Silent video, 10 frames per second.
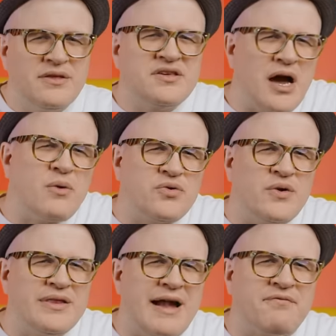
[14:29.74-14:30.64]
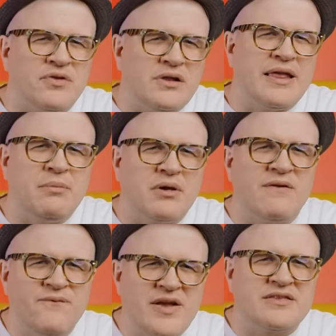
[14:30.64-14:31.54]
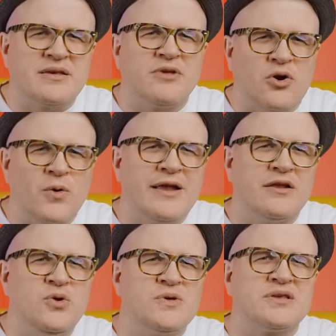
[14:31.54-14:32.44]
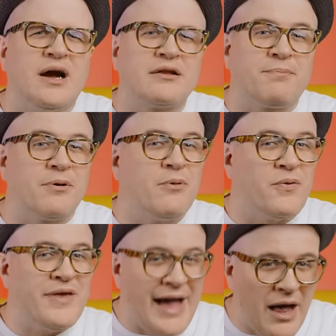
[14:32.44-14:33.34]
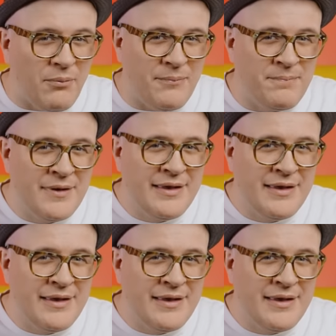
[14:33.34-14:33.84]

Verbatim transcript: The song was written after the label convinced him to create a new song to promote the album.